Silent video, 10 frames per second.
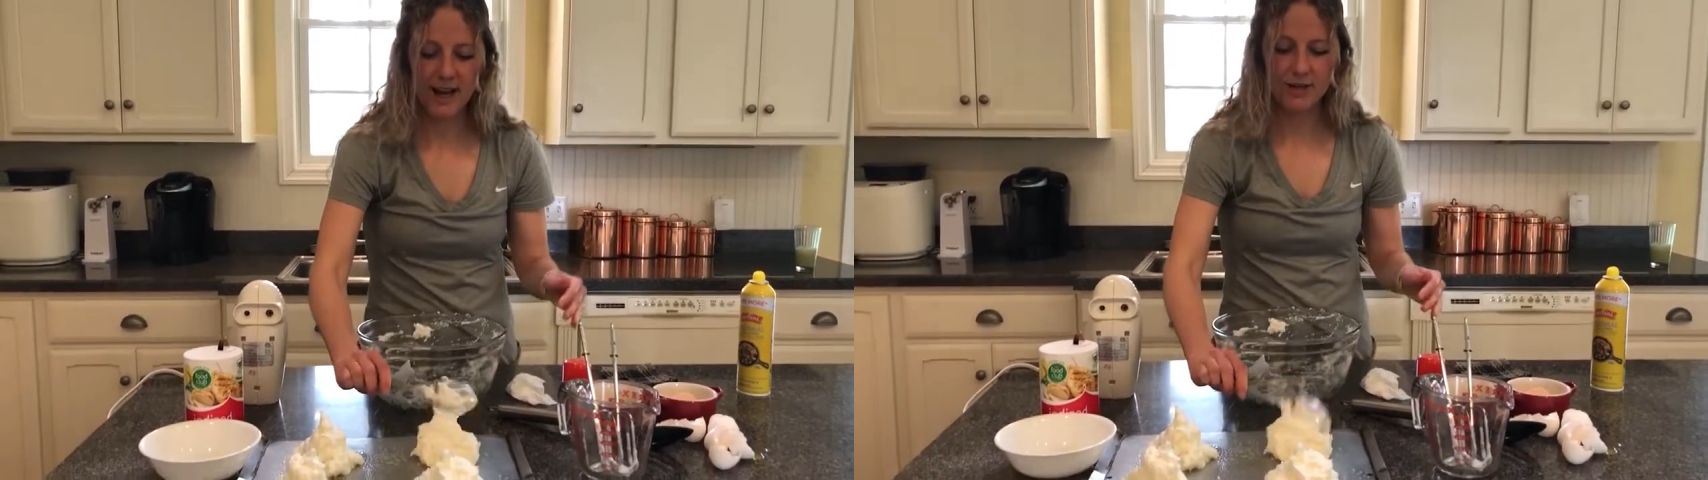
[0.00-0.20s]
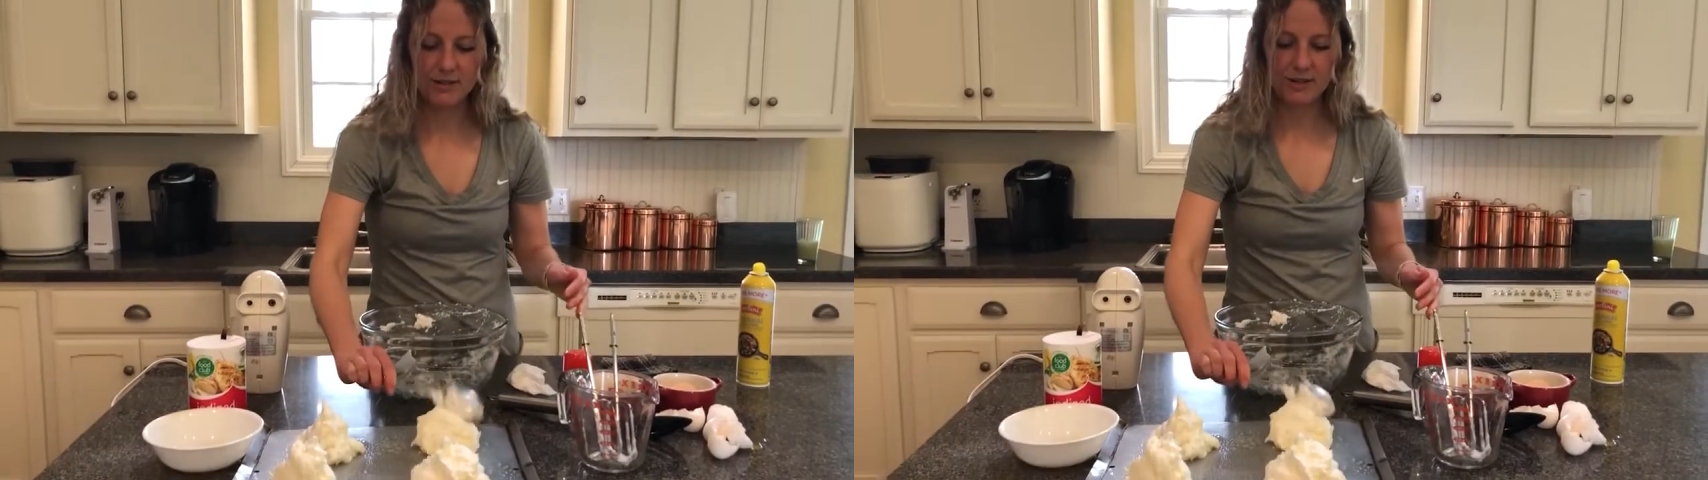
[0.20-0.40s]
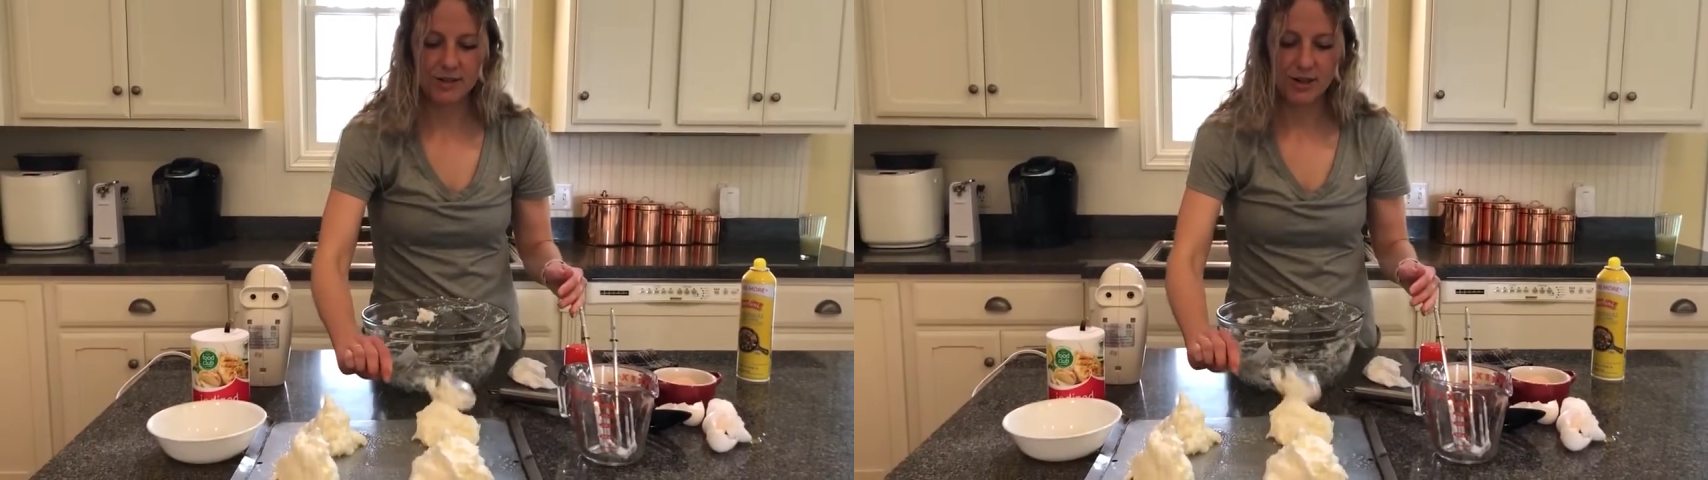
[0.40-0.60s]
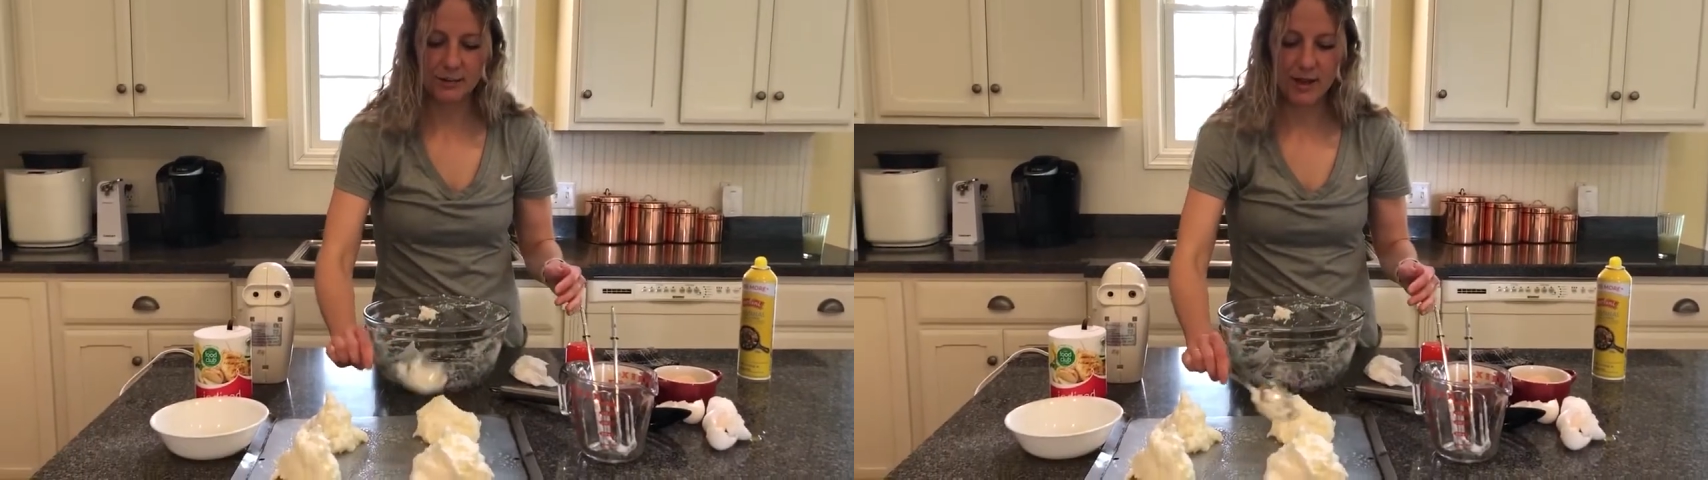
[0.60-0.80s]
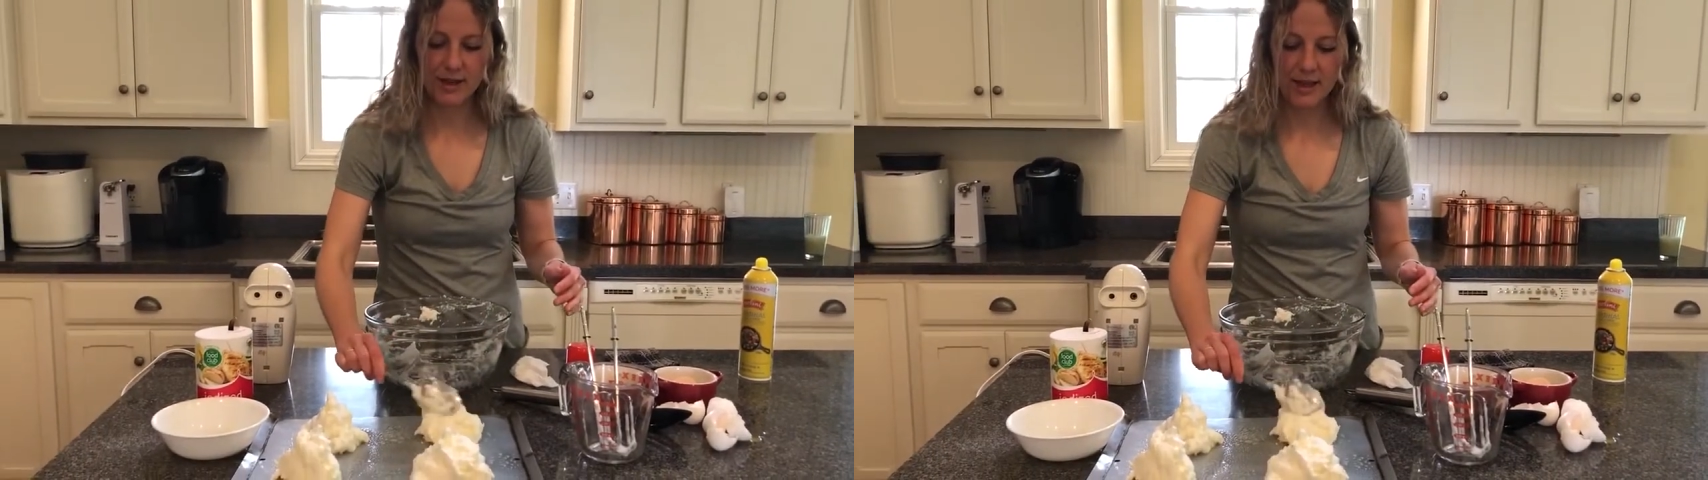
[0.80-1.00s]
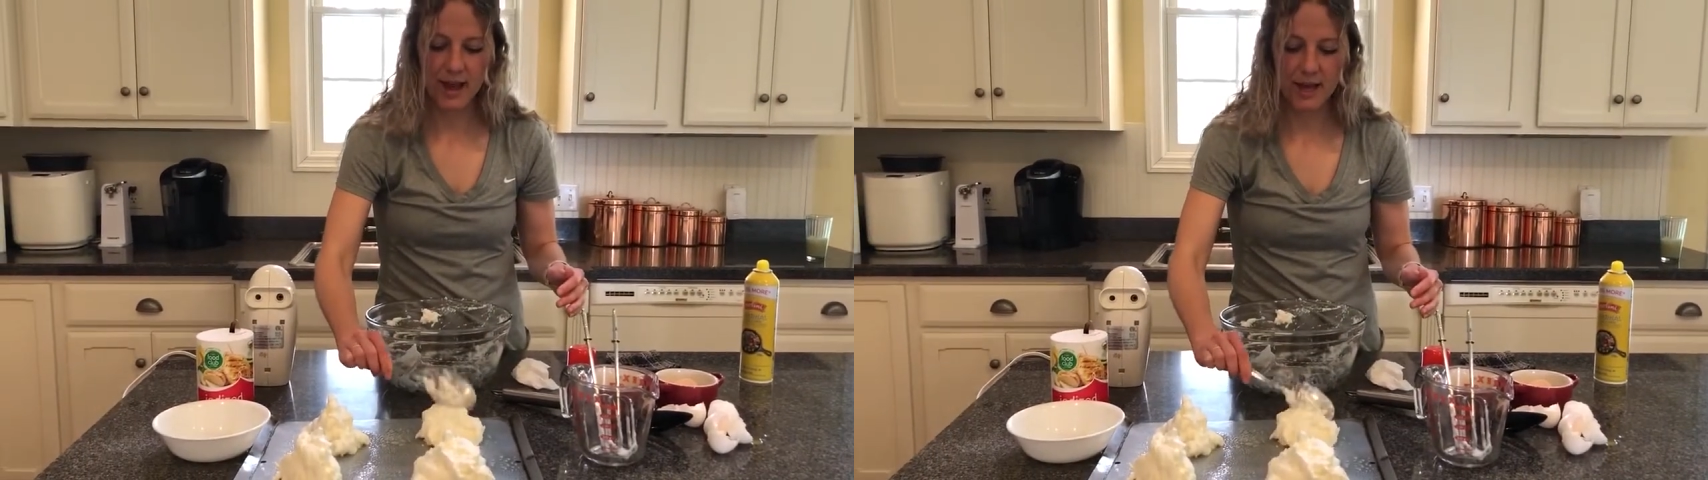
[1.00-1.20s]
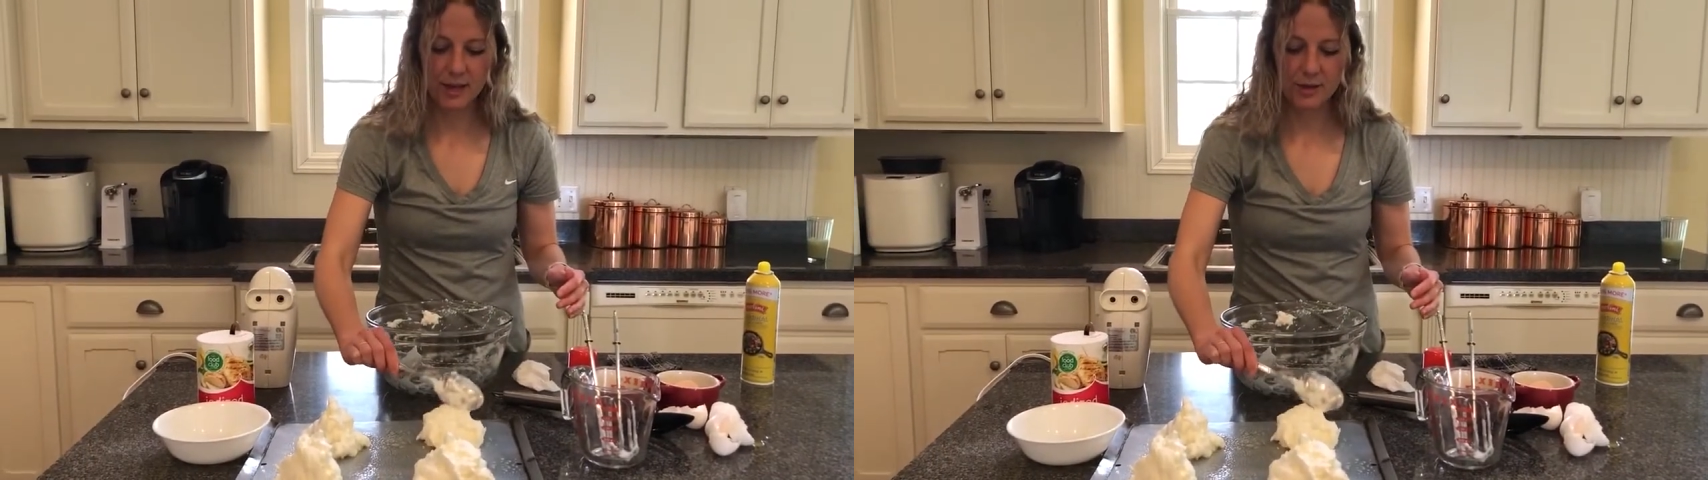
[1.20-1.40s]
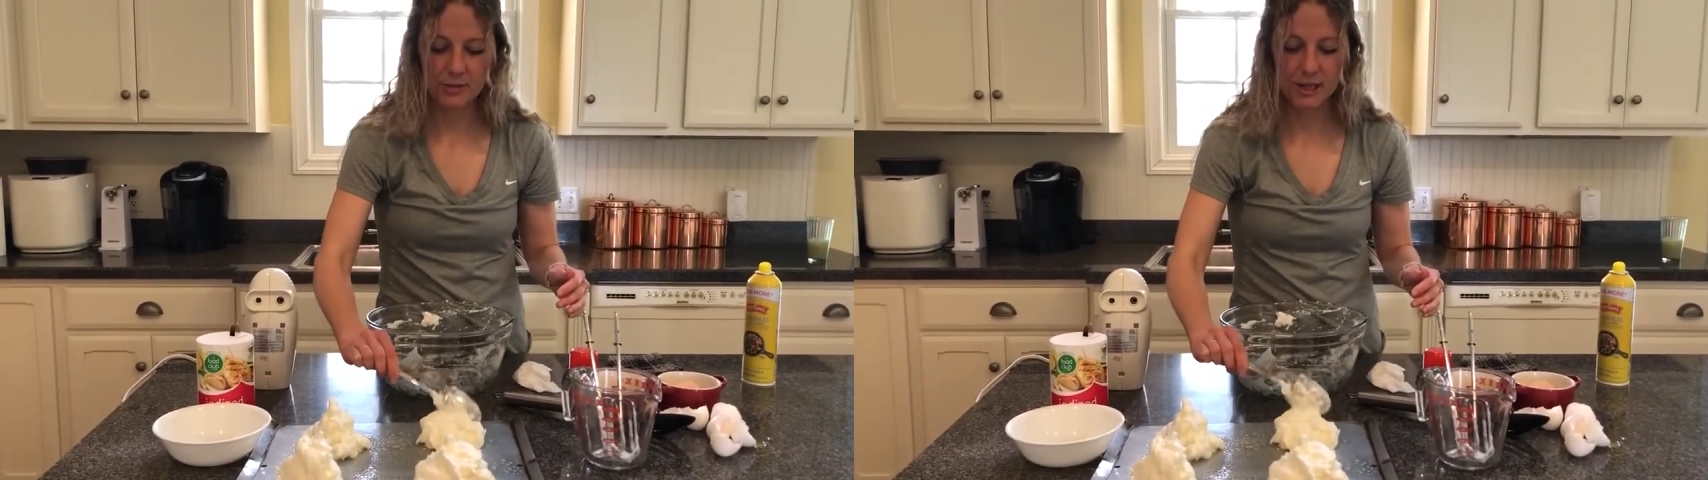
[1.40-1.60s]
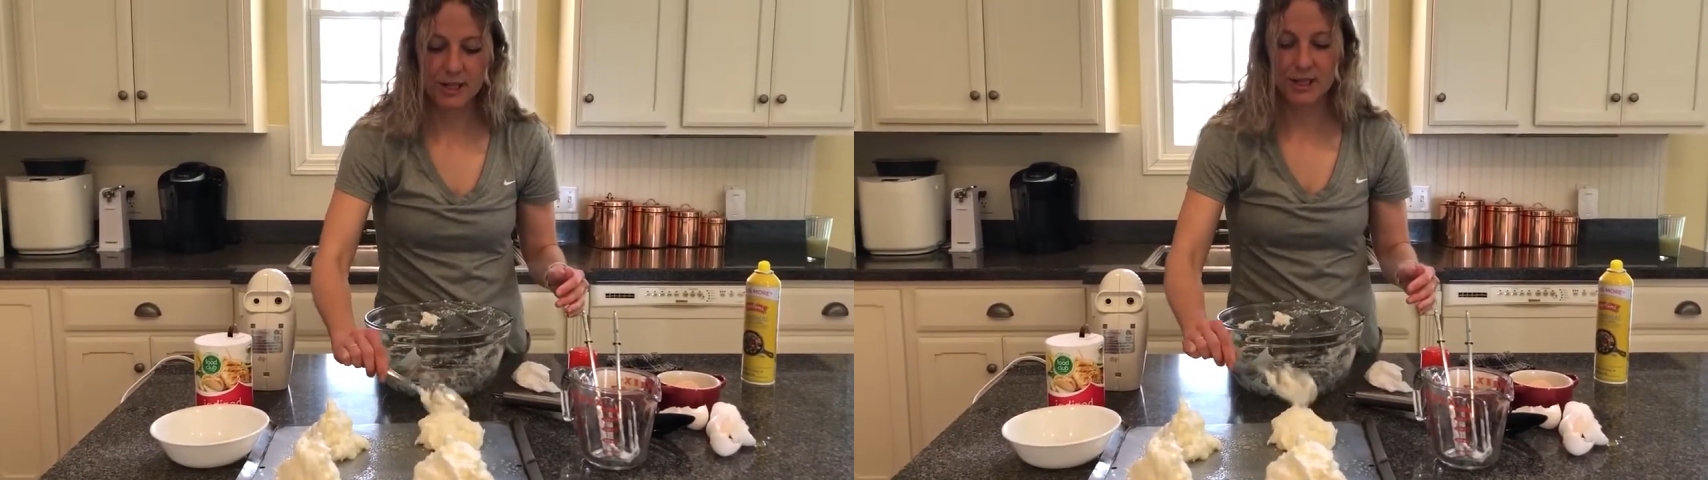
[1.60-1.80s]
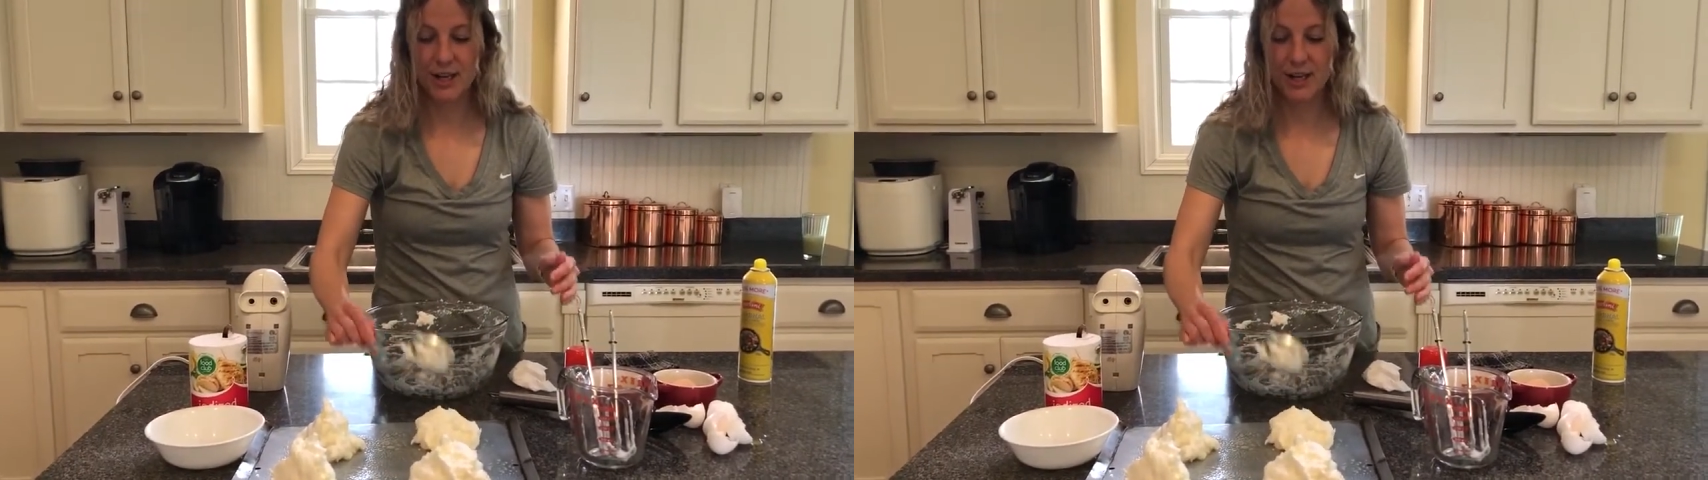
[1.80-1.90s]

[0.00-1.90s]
I would just recommend that you make sure